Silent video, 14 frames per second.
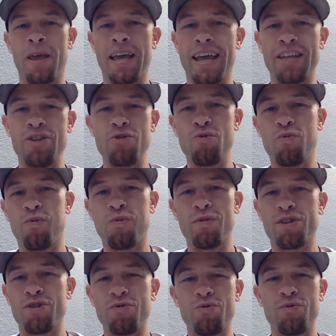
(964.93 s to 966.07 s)
and
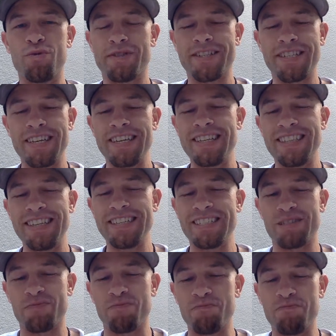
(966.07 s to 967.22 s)
you see
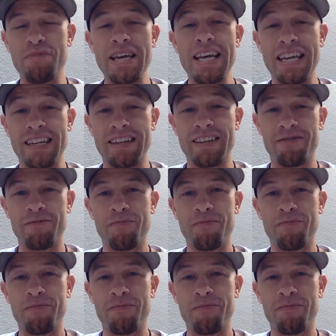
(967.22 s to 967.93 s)
these men,